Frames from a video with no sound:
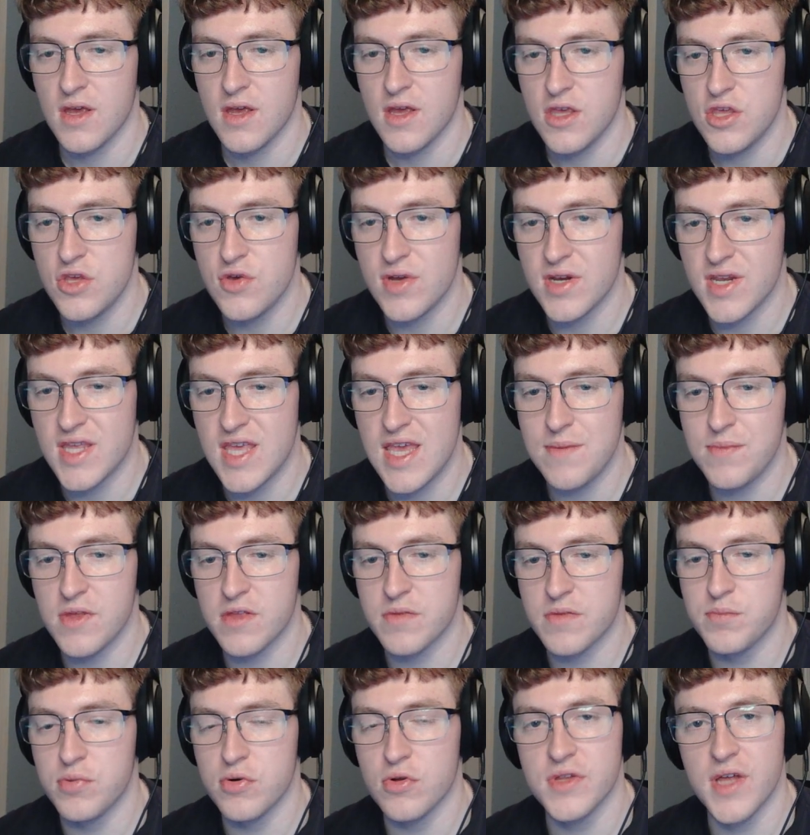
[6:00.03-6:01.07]
You can keep this
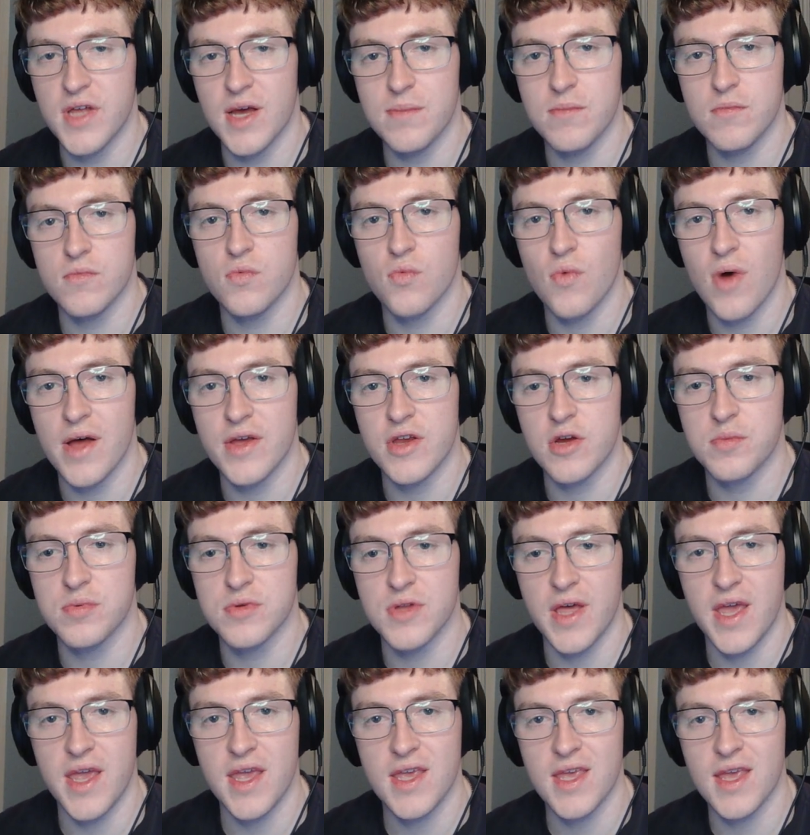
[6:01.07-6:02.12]
pulled up while you're
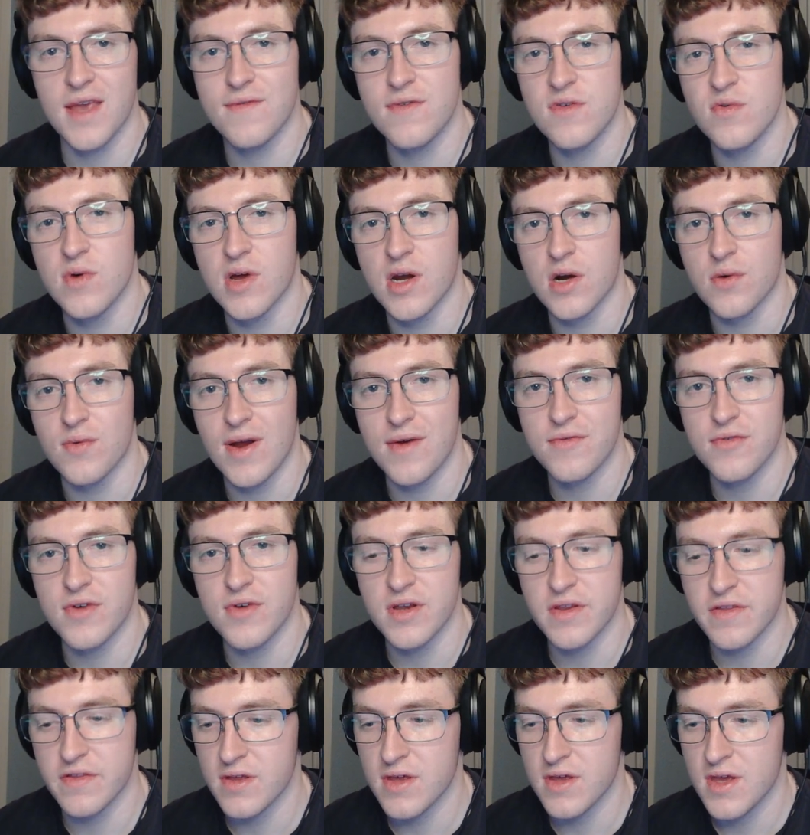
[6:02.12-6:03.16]
playing if you want a
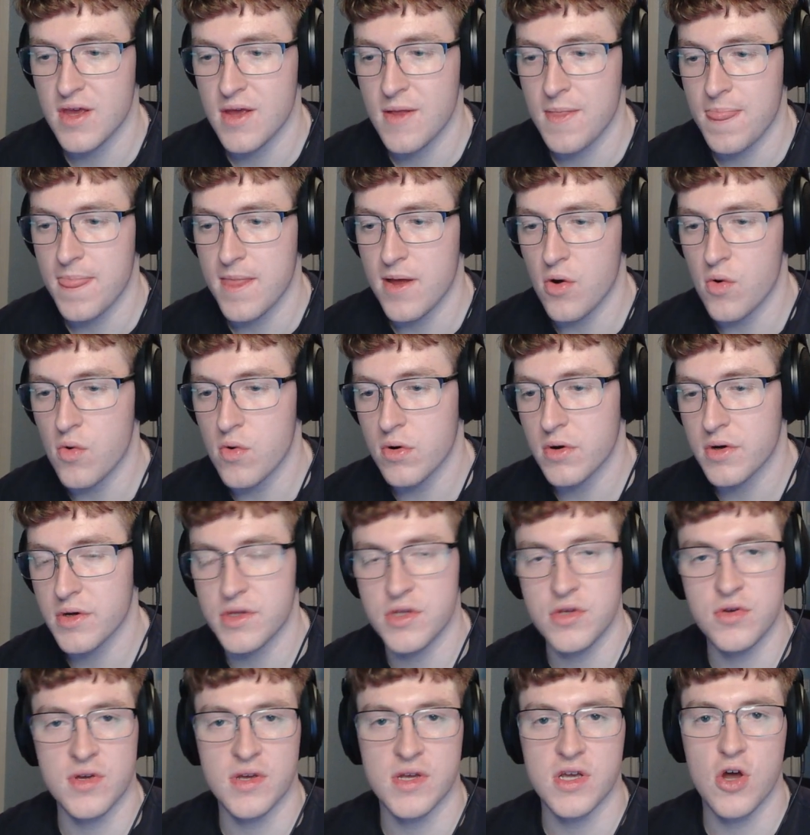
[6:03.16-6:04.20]
reference, or
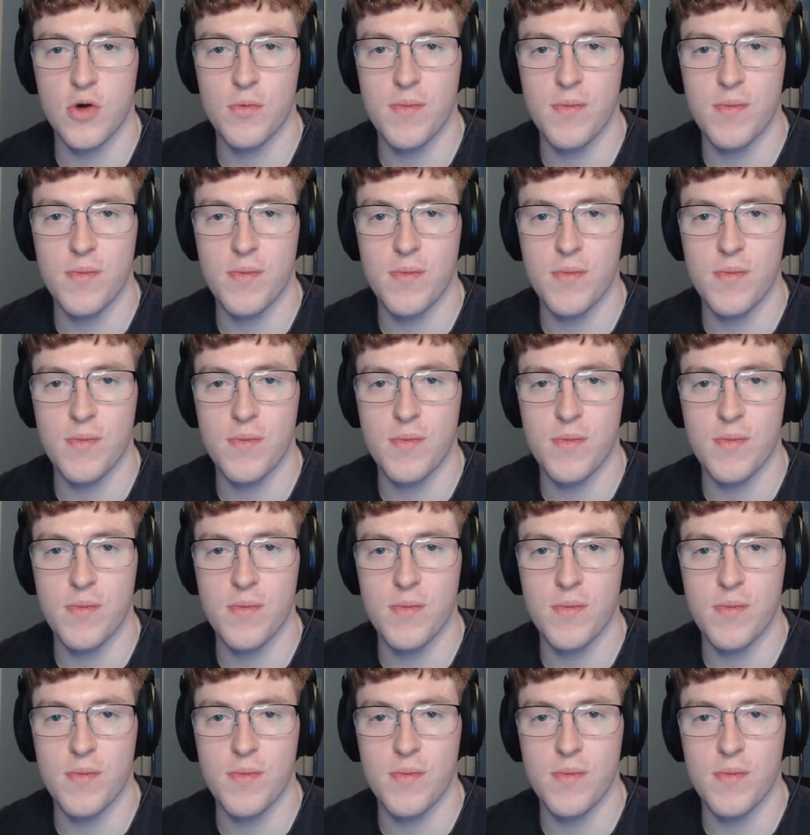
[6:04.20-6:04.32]
you can go